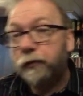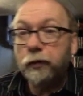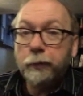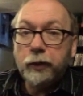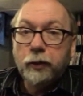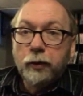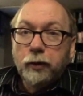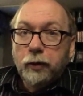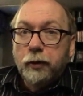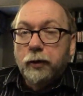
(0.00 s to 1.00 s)
for me,
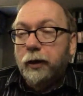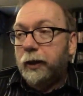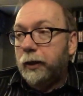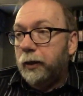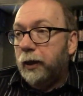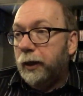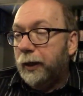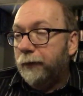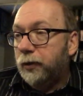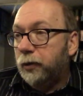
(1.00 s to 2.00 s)
and I
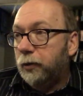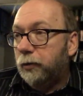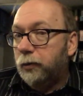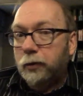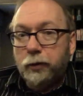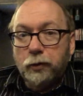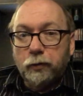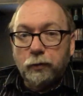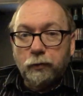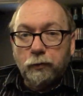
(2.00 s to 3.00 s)
have to
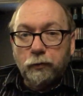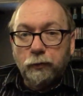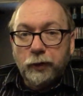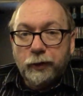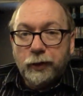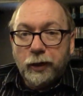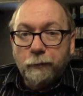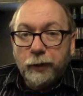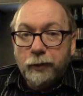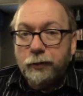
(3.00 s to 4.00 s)
really say it
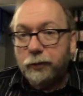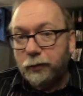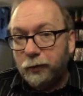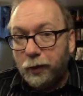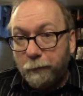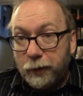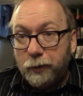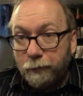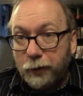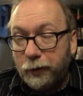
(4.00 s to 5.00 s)
means it means
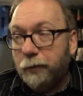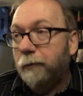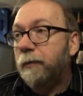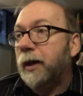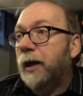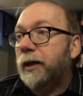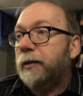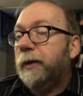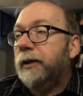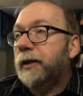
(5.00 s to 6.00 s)
like meant a lot
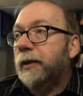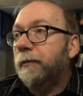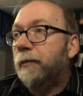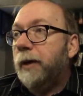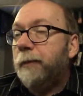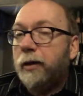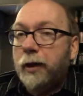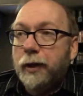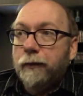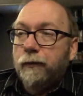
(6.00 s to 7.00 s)
to me is that my better
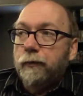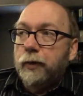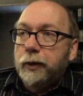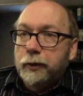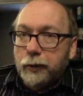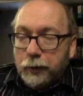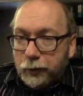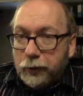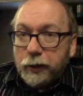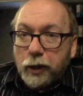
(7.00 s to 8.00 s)
half is like
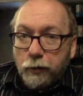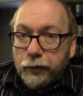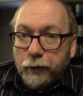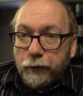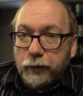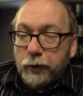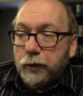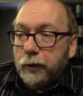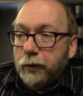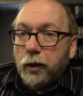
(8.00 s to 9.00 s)
six hours difference in,
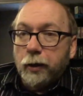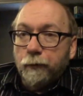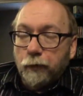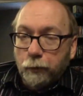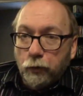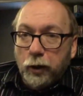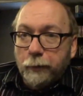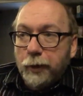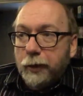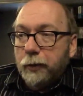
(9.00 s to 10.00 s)
in time from where
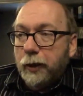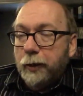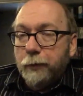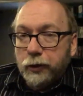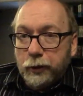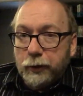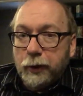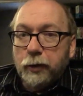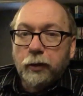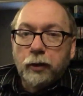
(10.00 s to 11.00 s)
I'm, I am and she's
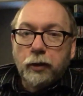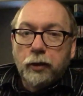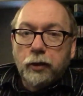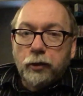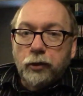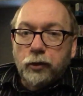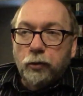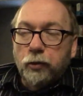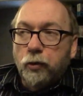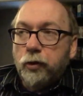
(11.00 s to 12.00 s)
at.
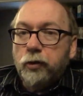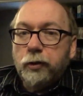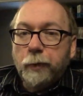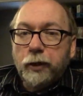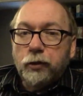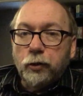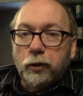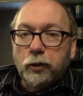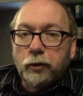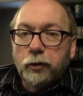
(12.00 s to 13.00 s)
So in order to make
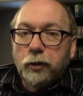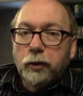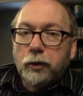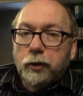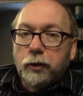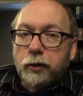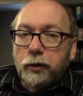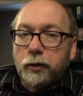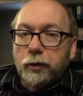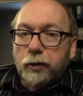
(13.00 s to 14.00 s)
sure
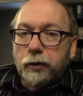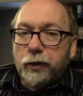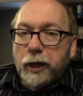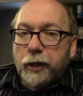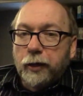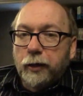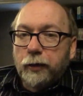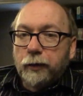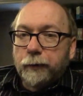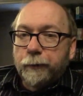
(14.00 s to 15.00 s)
that uh,